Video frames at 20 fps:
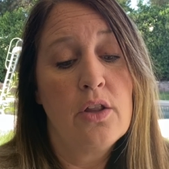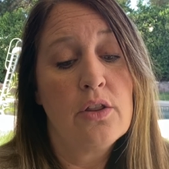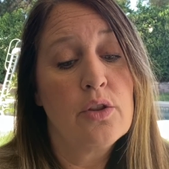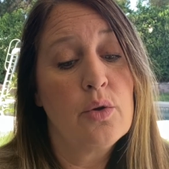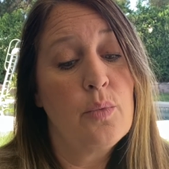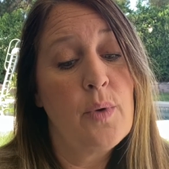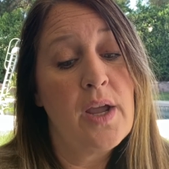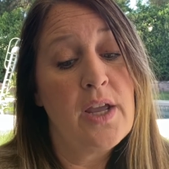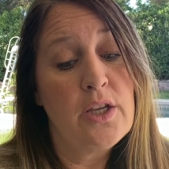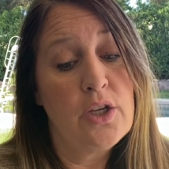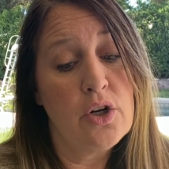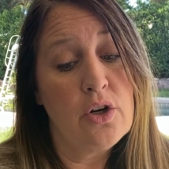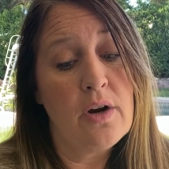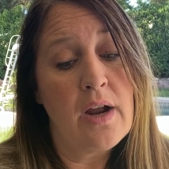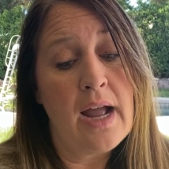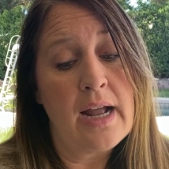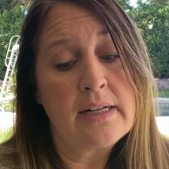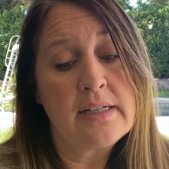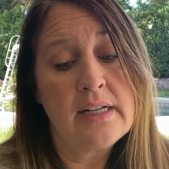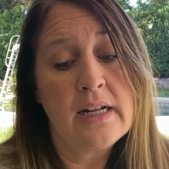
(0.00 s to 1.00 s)
The way you're
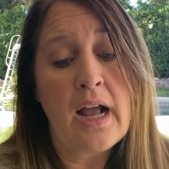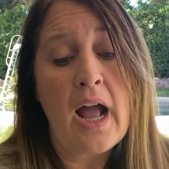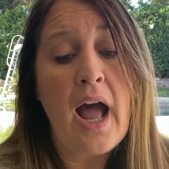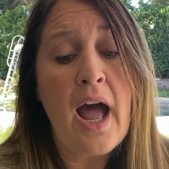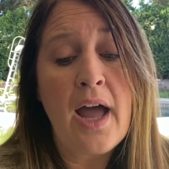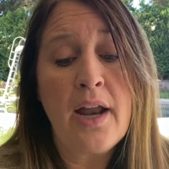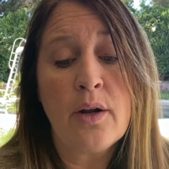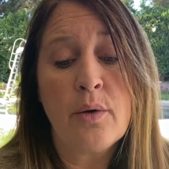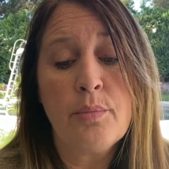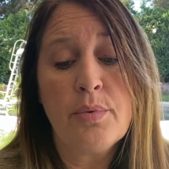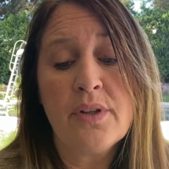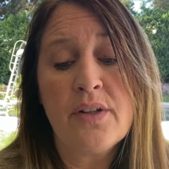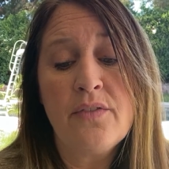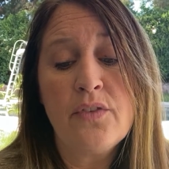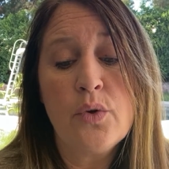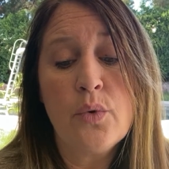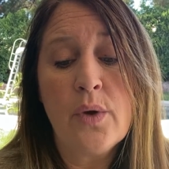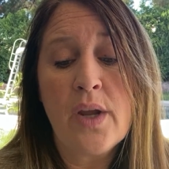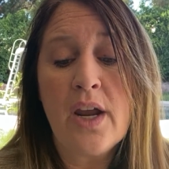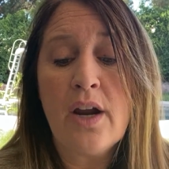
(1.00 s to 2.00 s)
acting, I don't believe
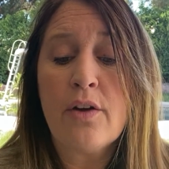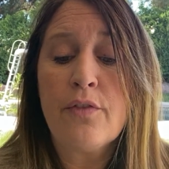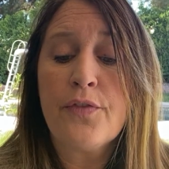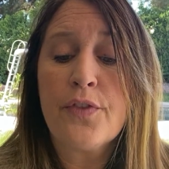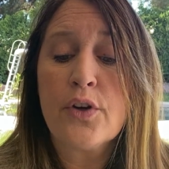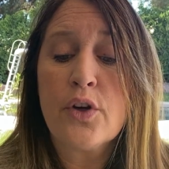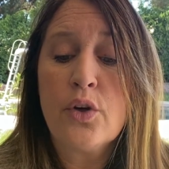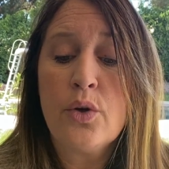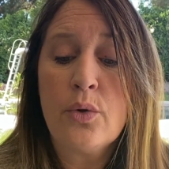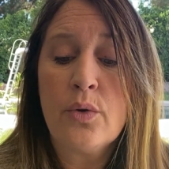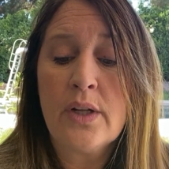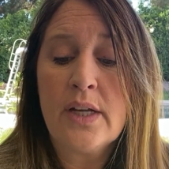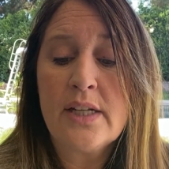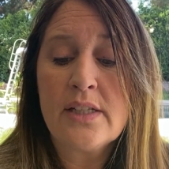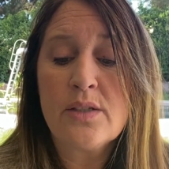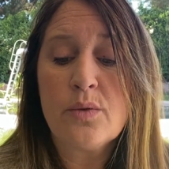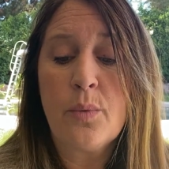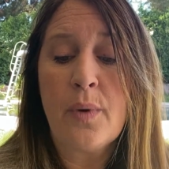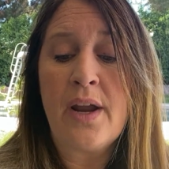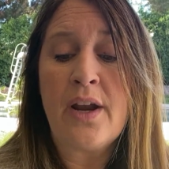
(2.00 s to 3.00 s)
you care if the coon
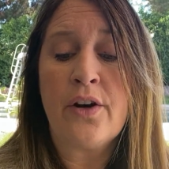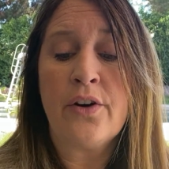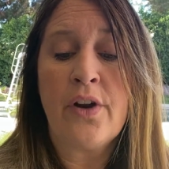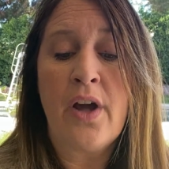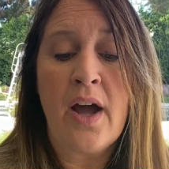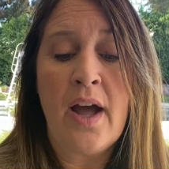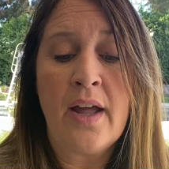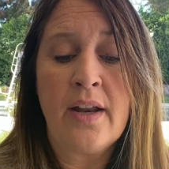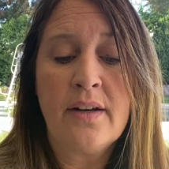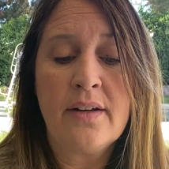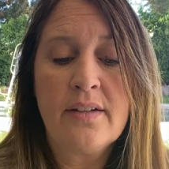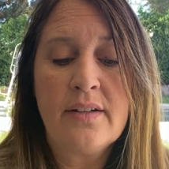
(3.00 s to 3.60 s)
gets away or not.